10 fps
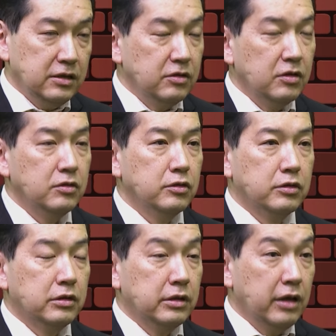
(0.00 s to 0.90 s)
you know,
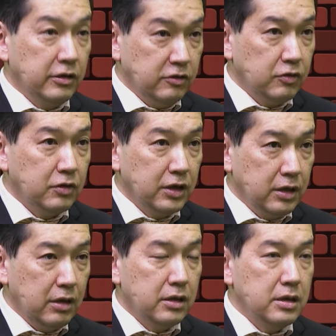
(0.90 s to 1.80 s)
launched during
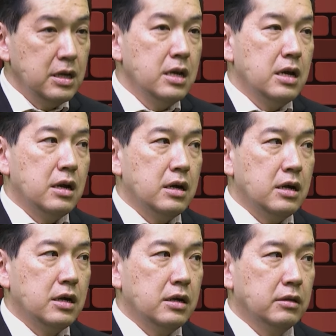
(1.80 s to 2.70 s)

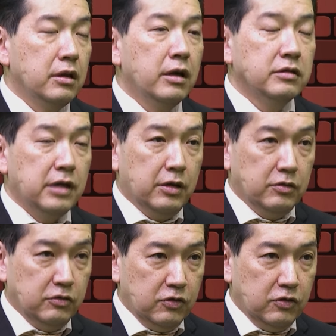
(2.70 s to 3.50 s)
lockdown,